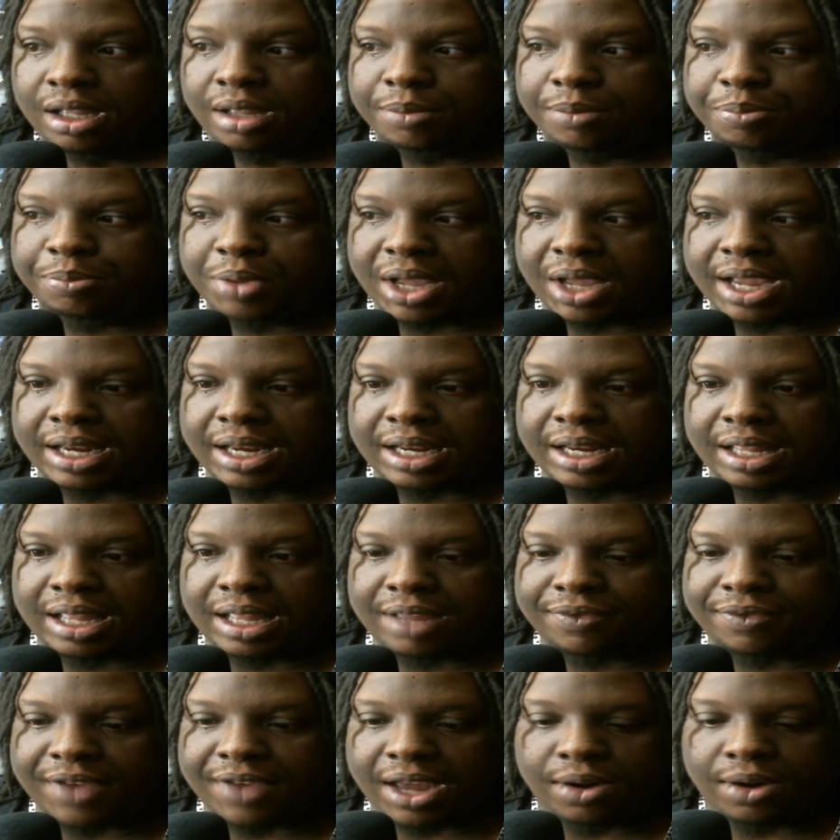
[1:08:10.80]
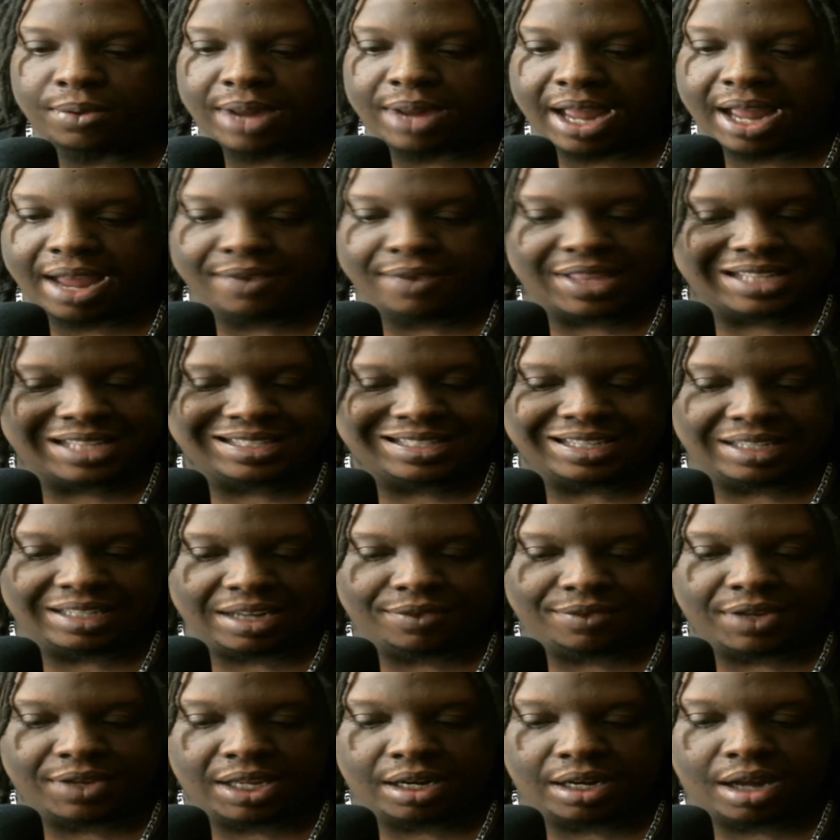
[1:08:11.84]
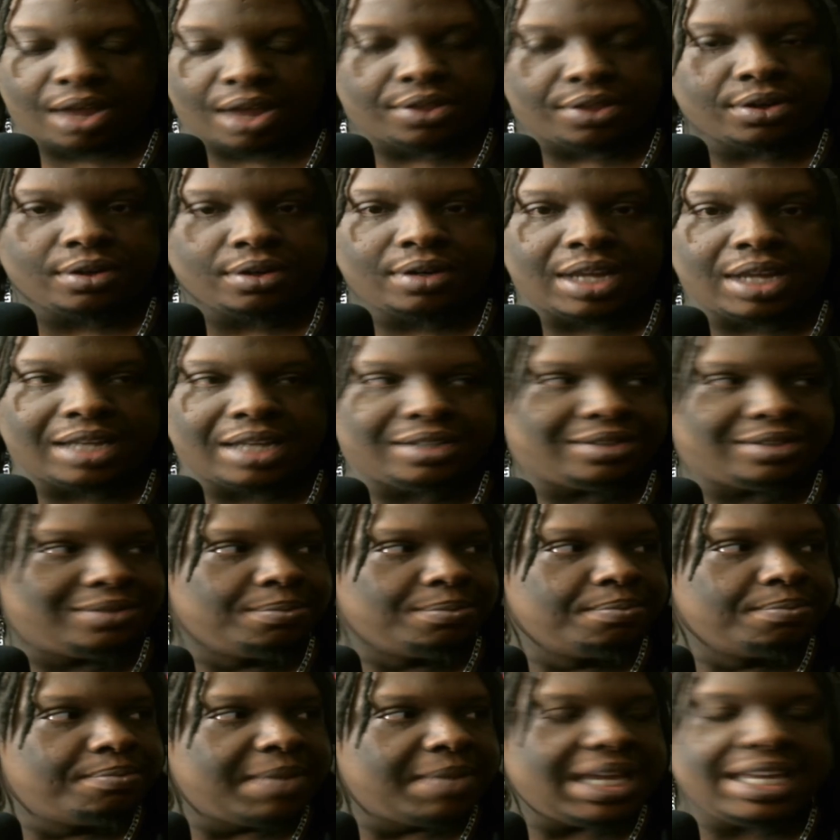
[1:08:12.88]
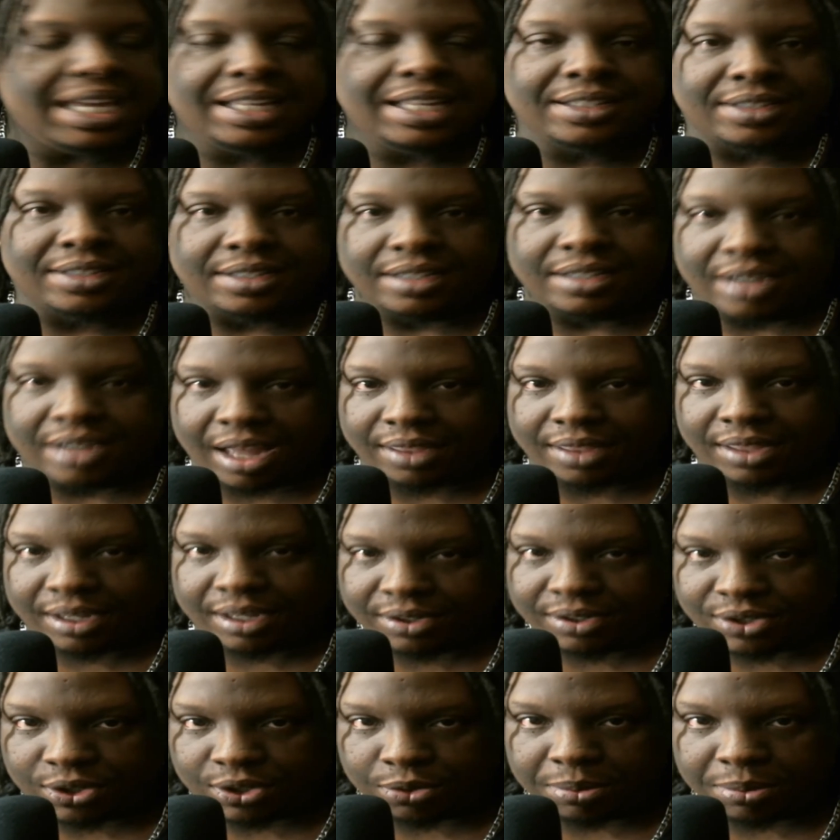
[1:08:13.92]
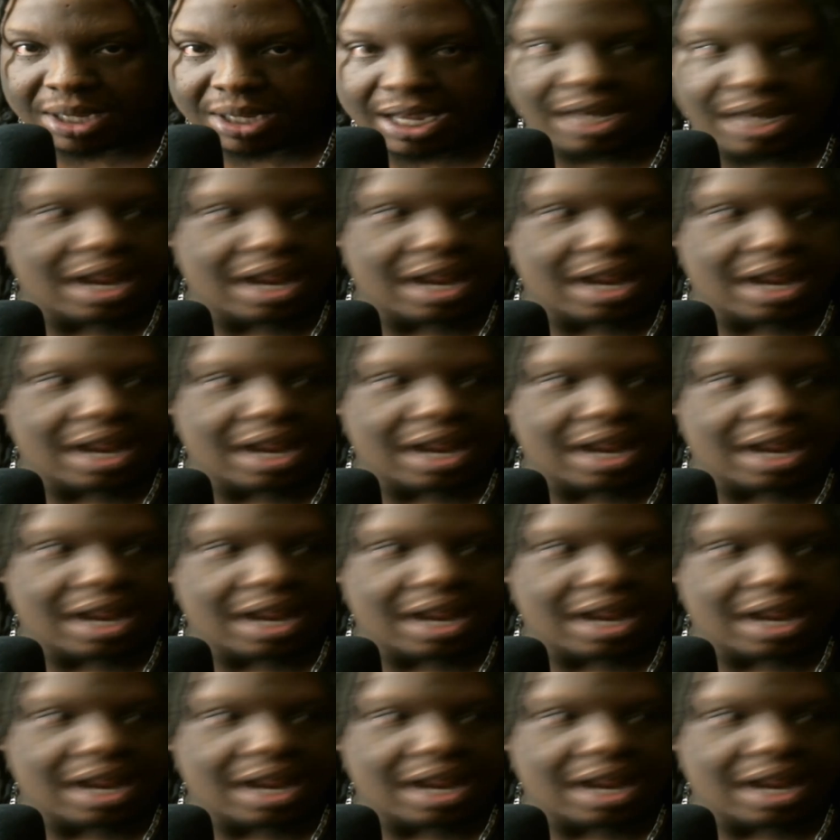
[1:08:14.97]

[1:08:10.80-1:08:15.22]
but if I don't have that significant other, it means nothing to me.